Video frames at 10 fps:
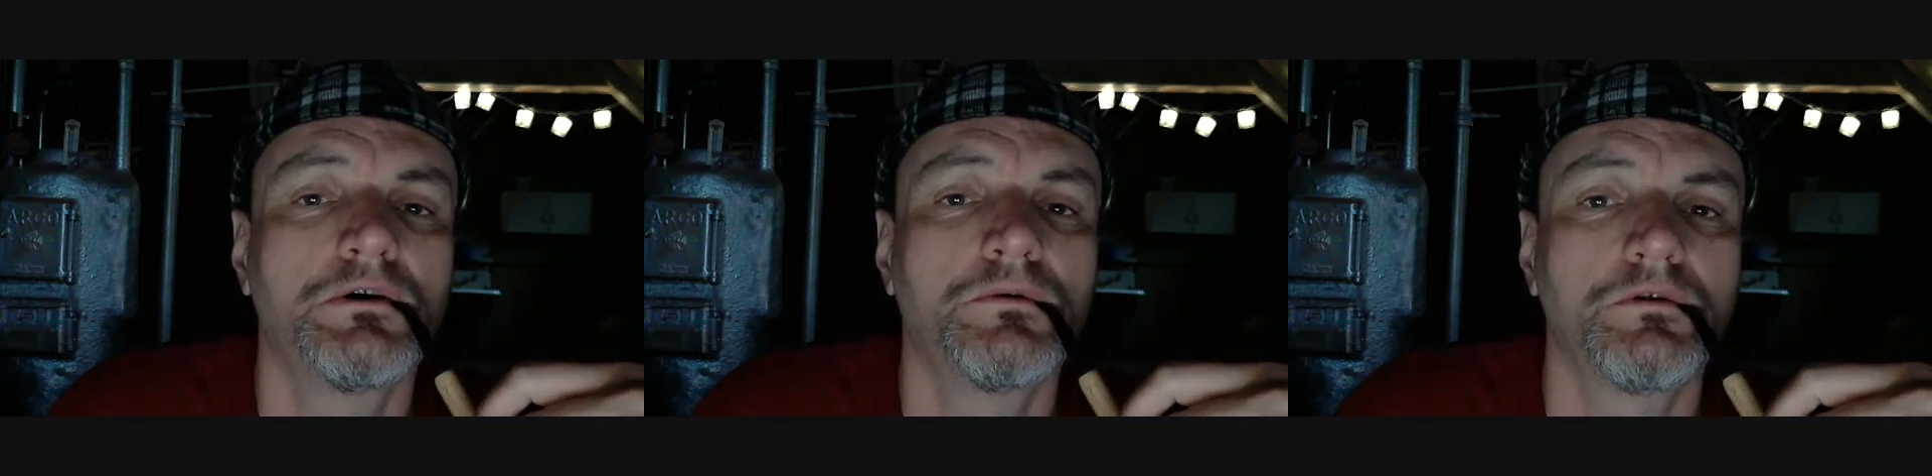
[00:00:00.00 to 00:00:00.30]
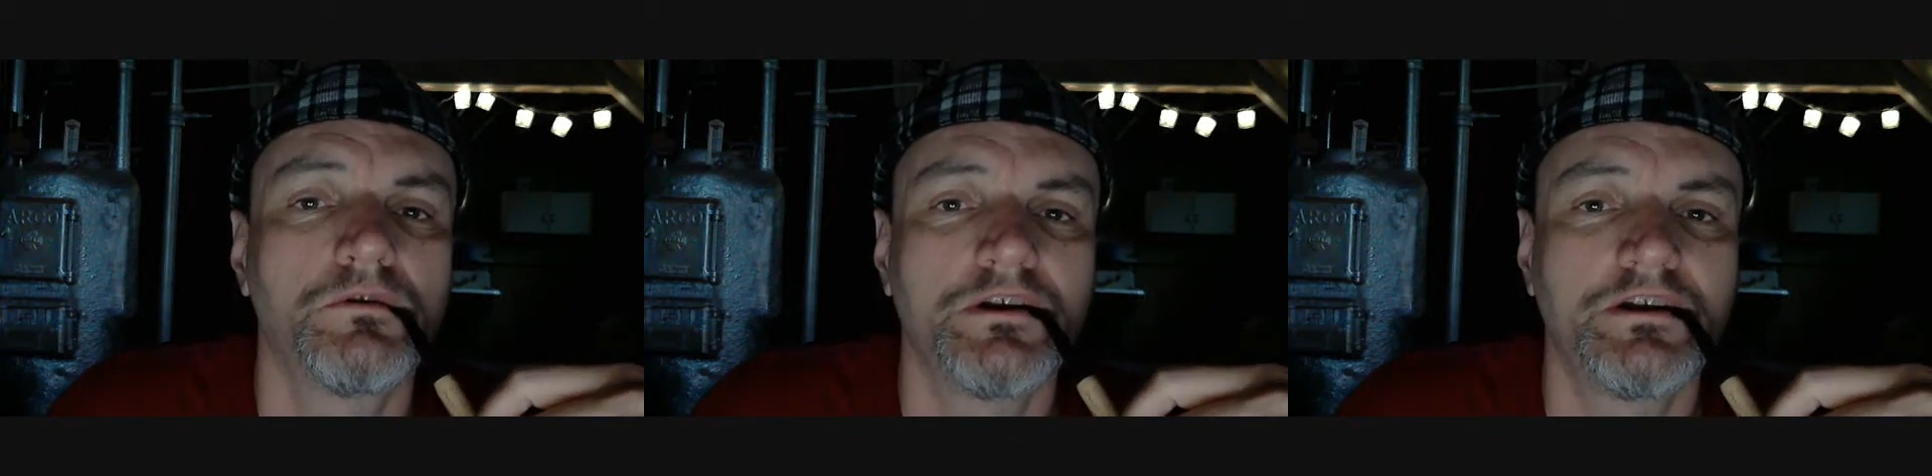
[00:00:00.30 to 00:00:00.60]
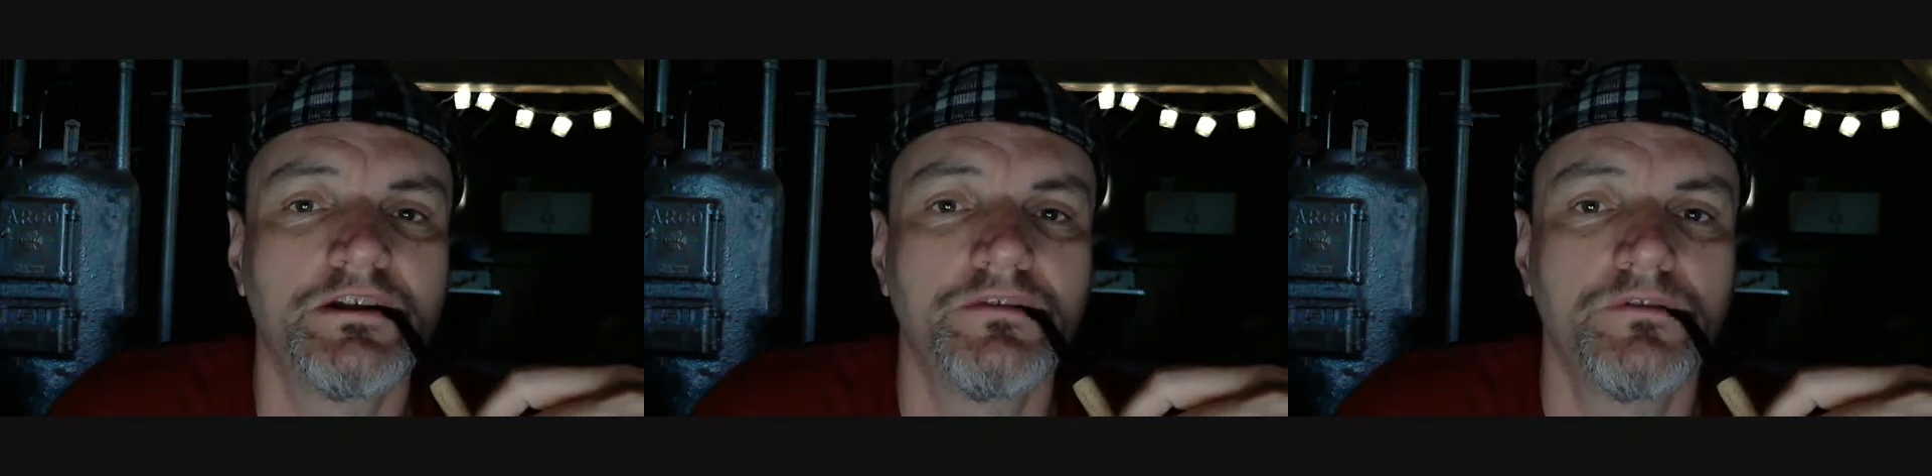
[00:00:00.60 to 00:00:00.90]
we're trying
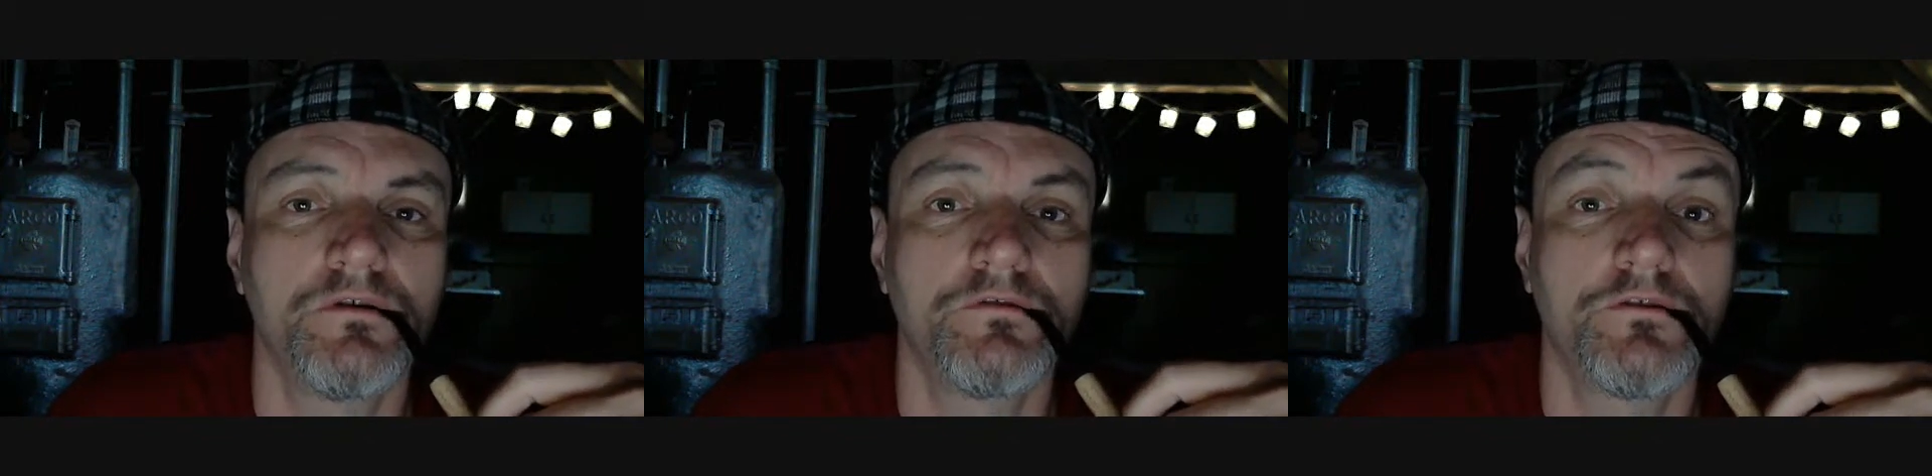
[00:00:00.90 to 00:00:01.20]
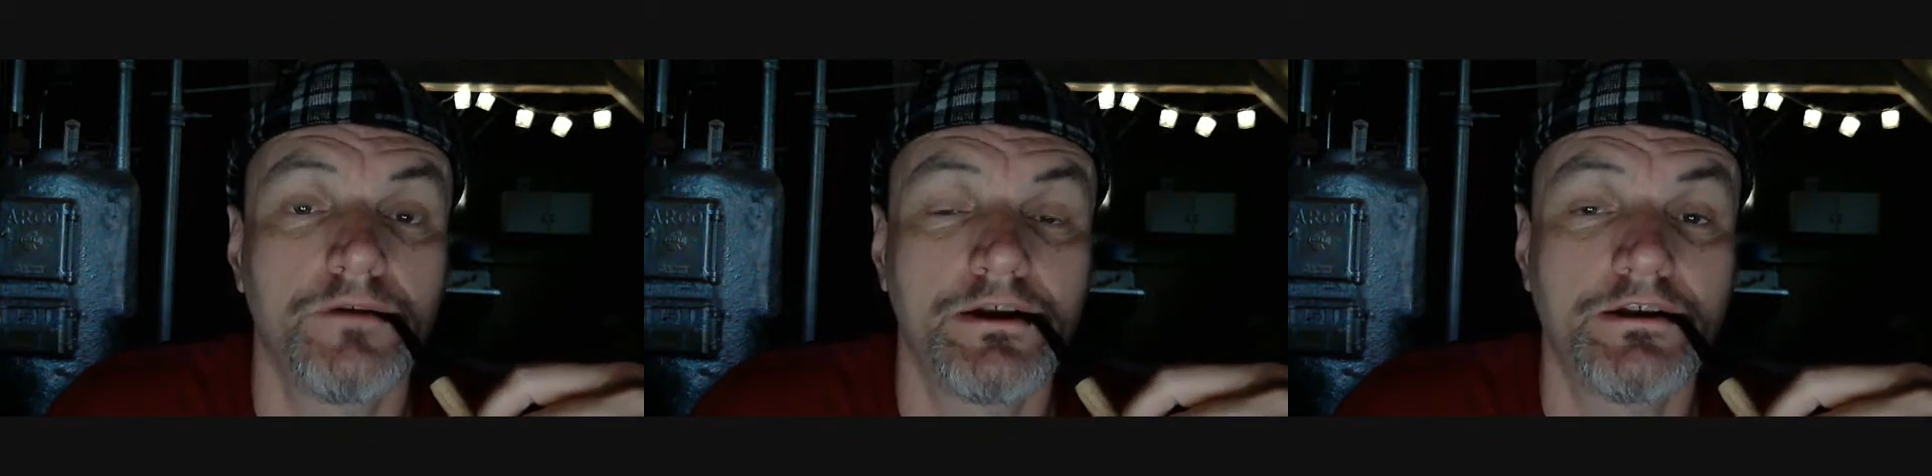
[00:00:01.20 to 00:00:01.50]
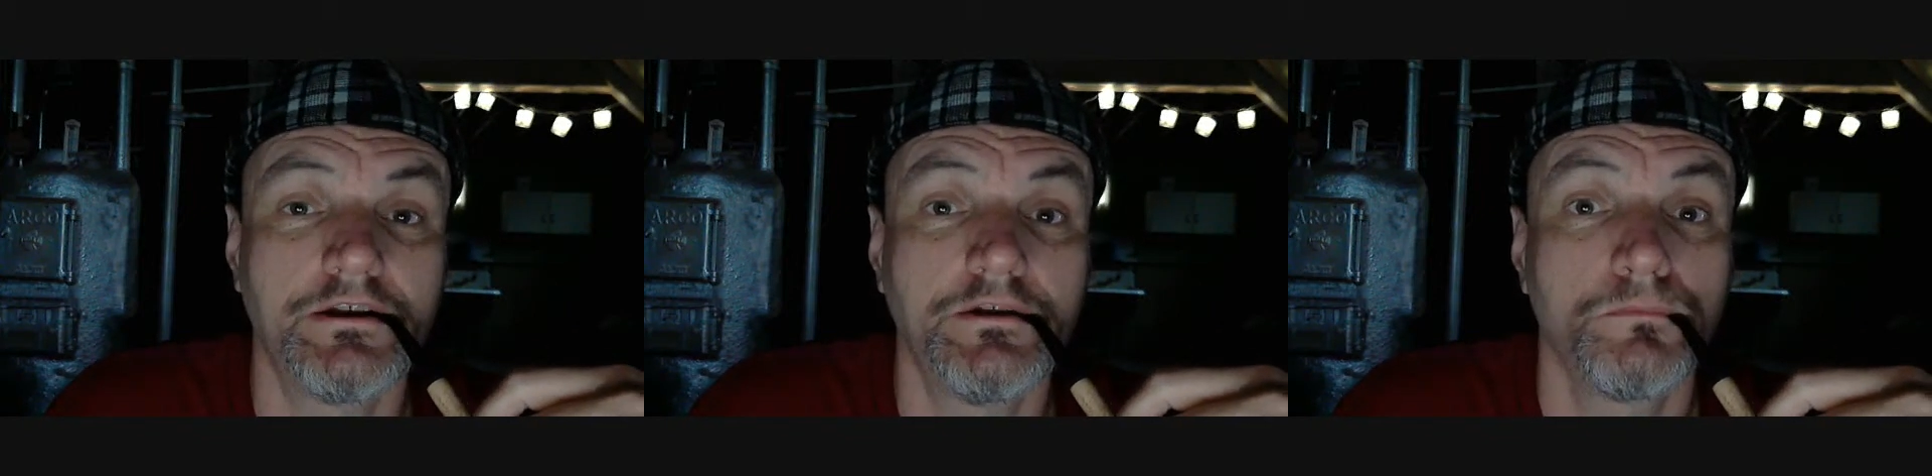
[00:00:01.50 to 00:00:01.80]
to get those
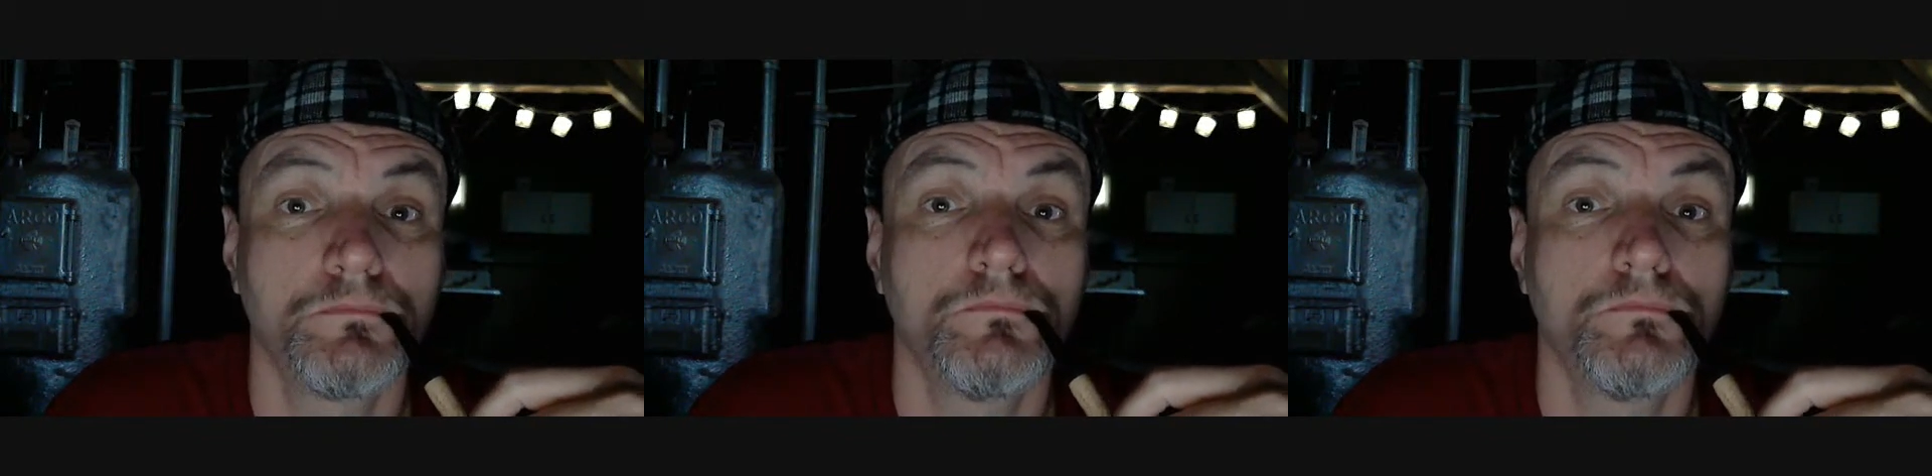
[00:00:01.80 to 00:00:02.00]
corrected.